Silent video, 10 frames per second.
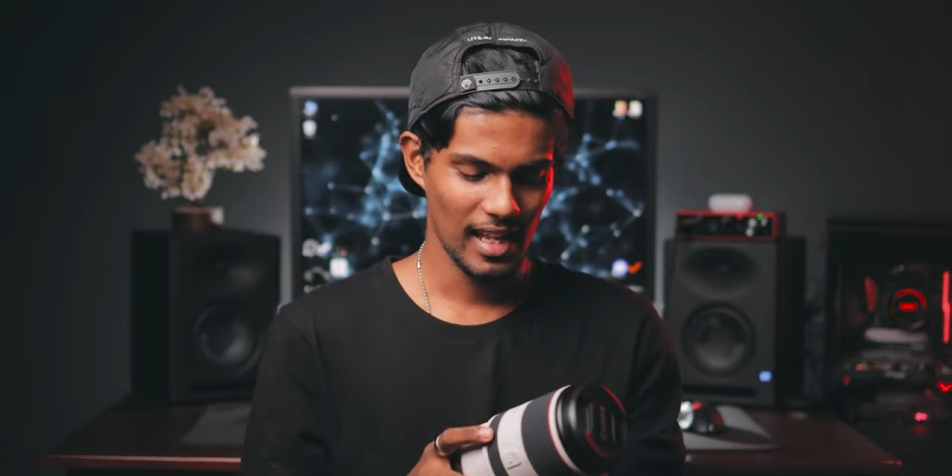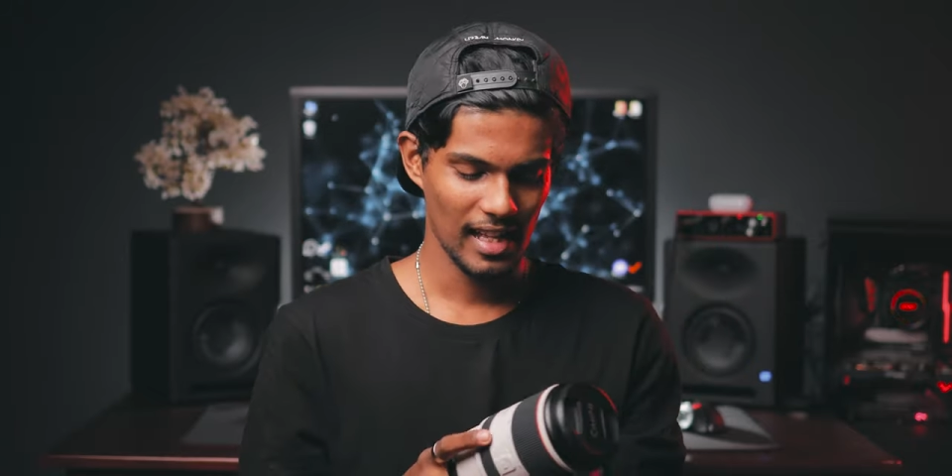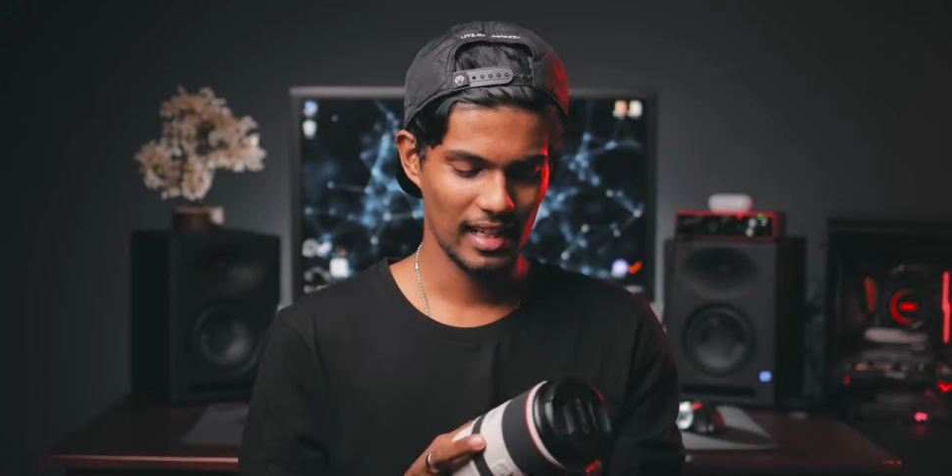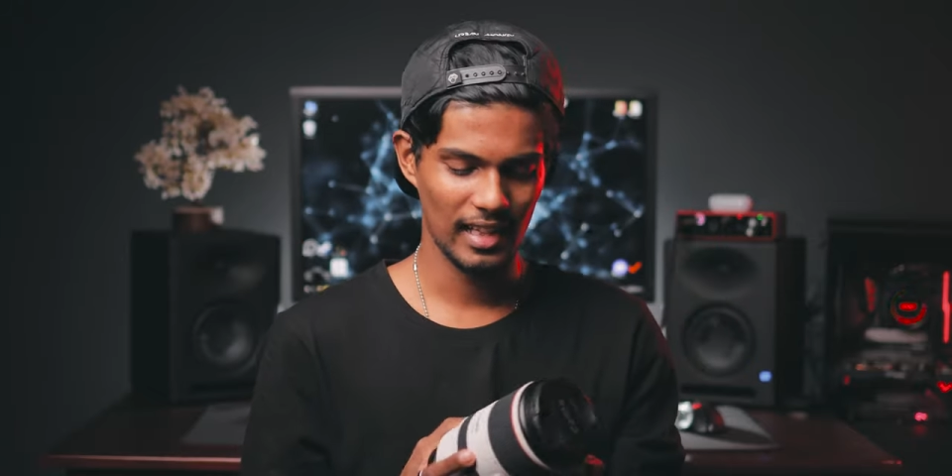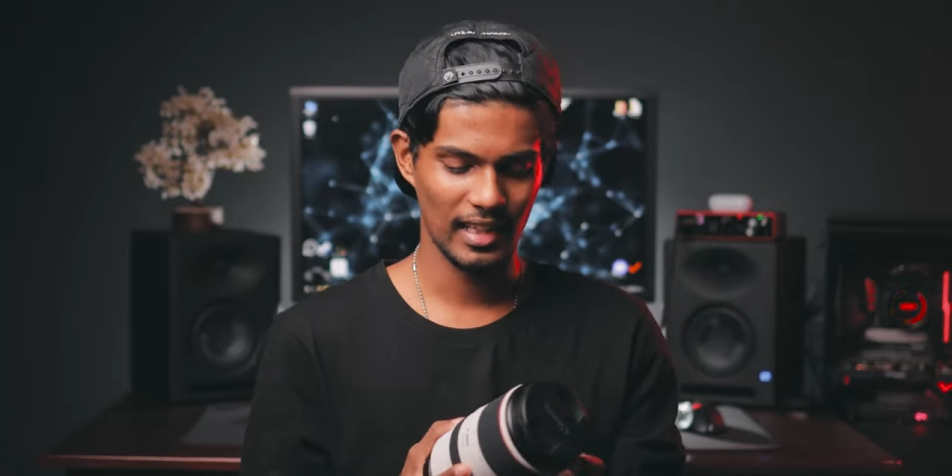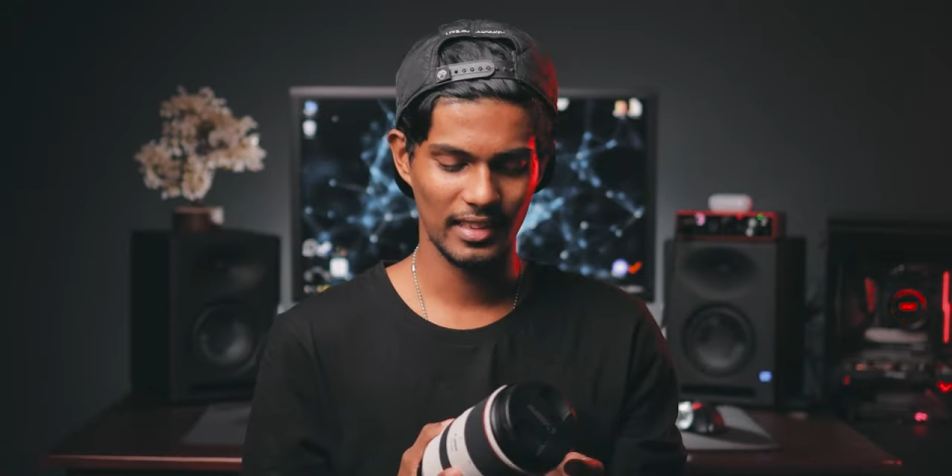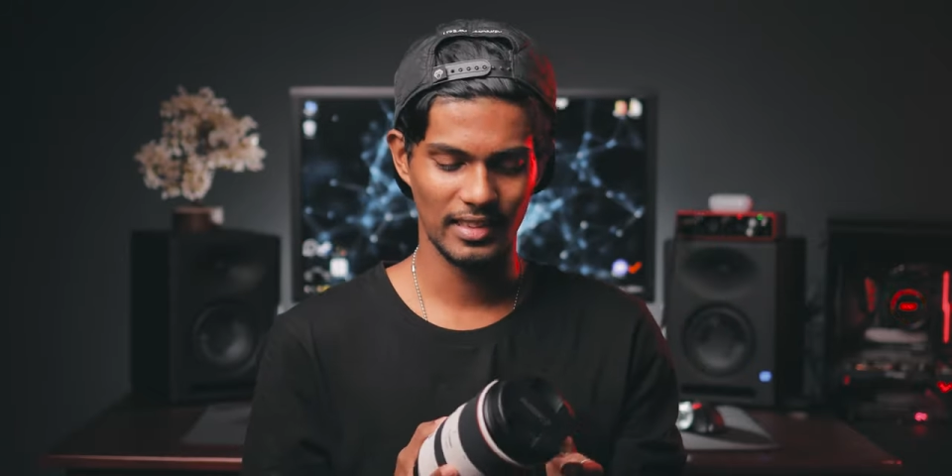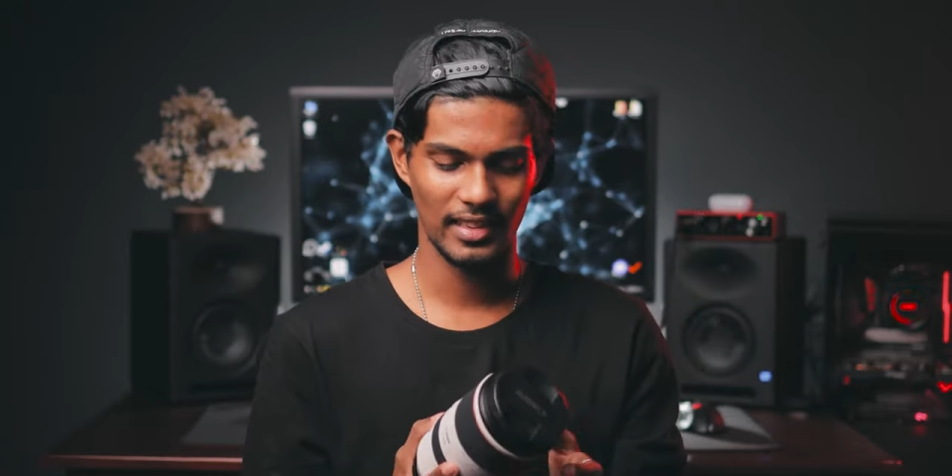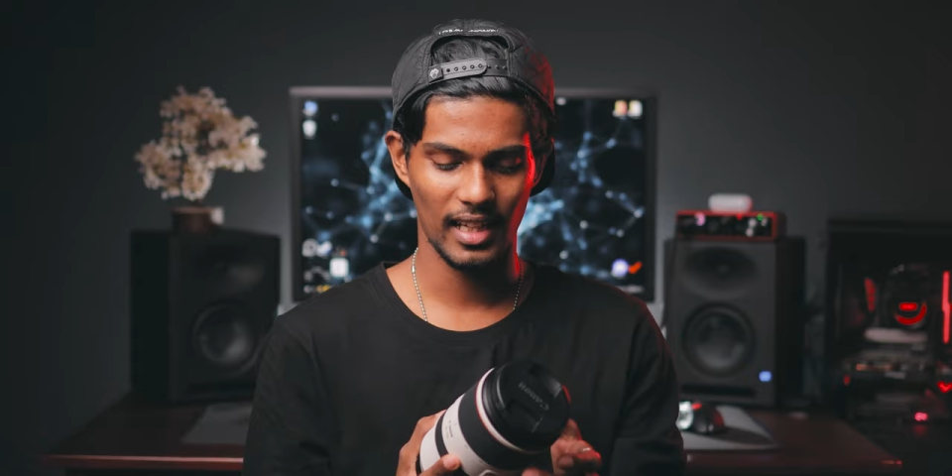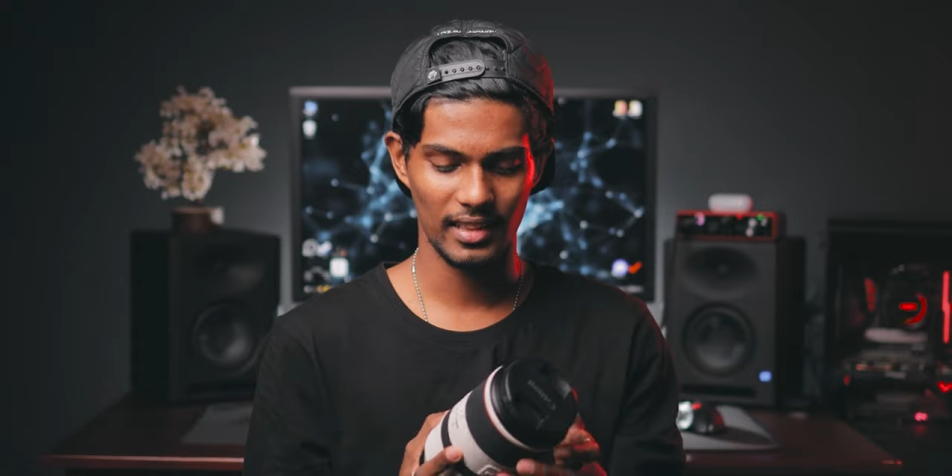
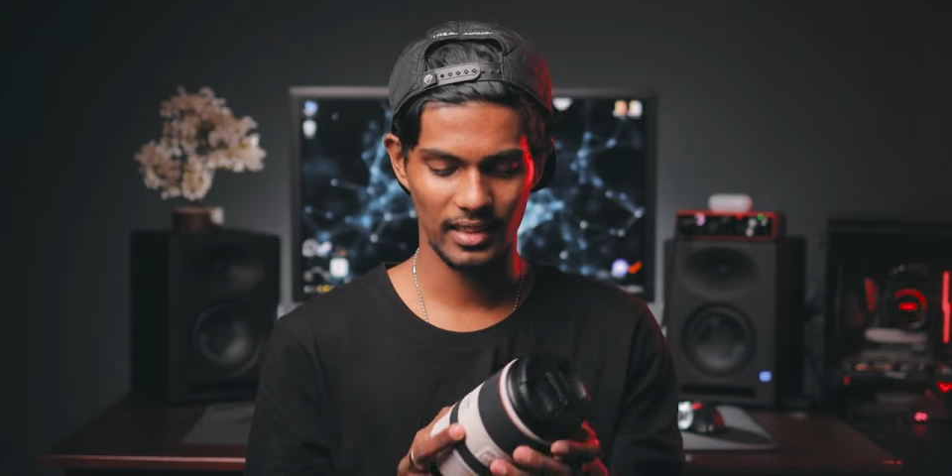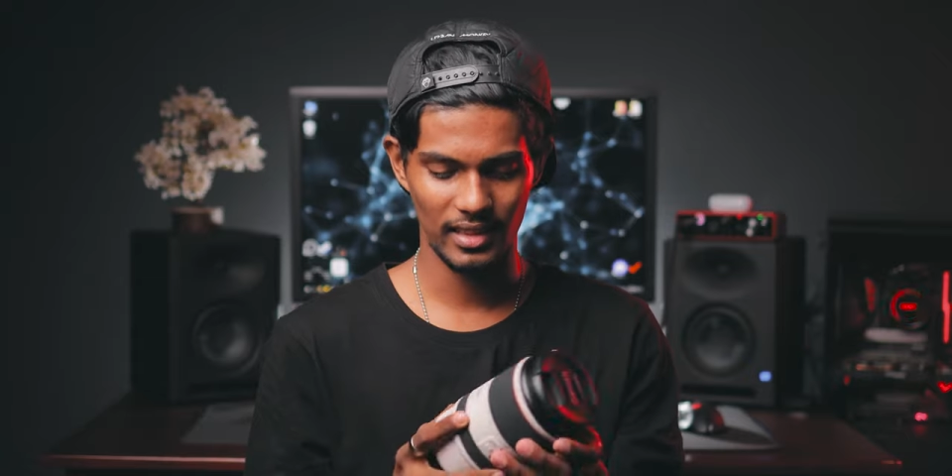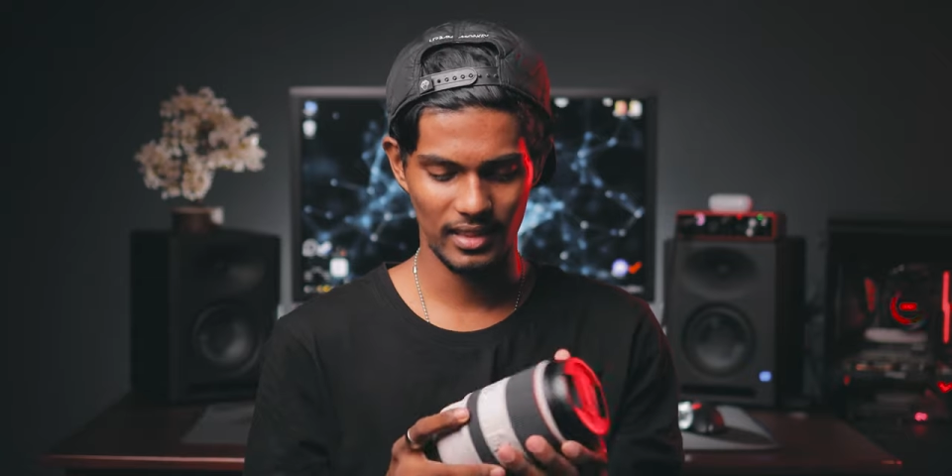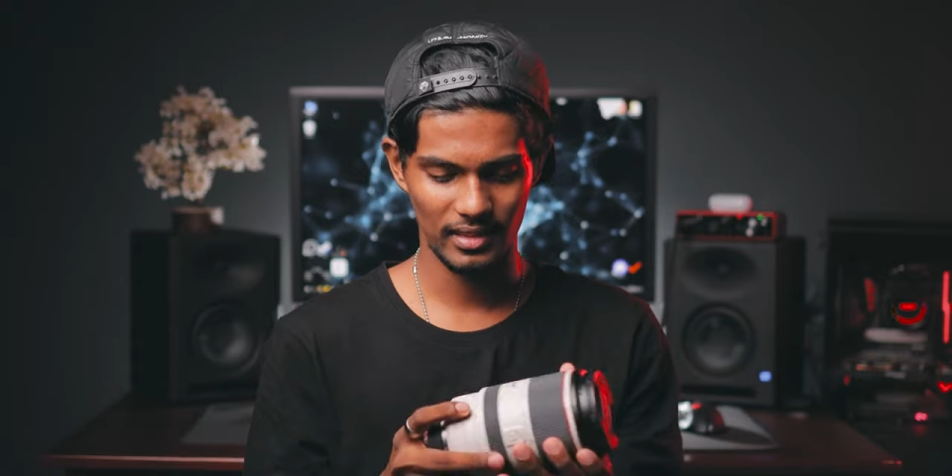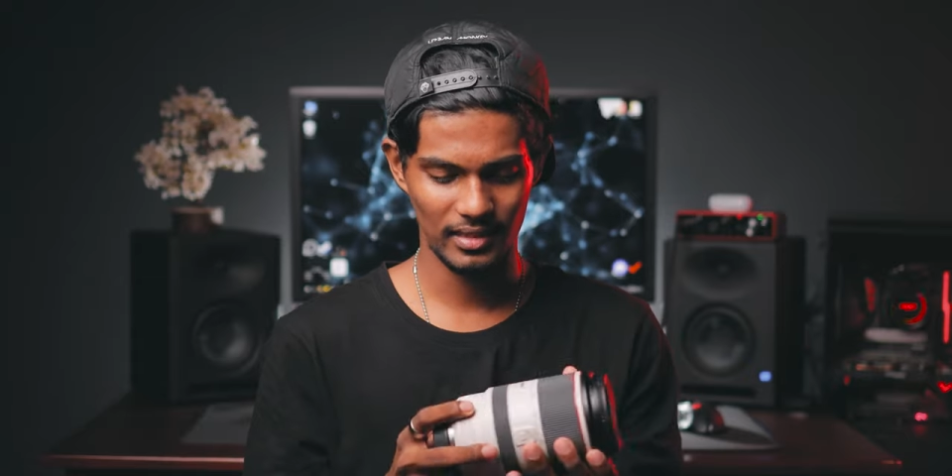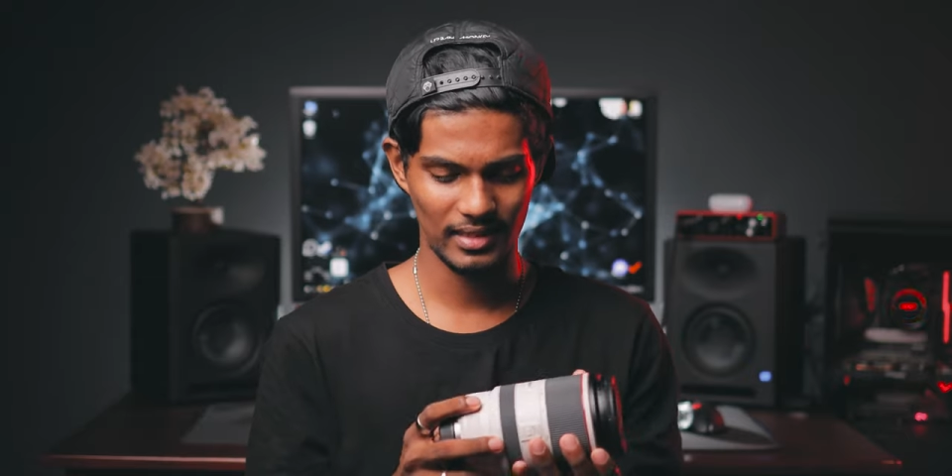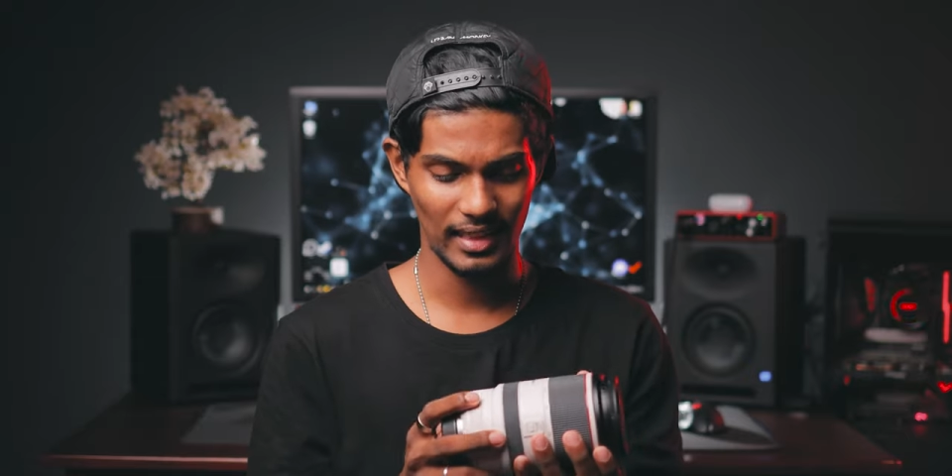The other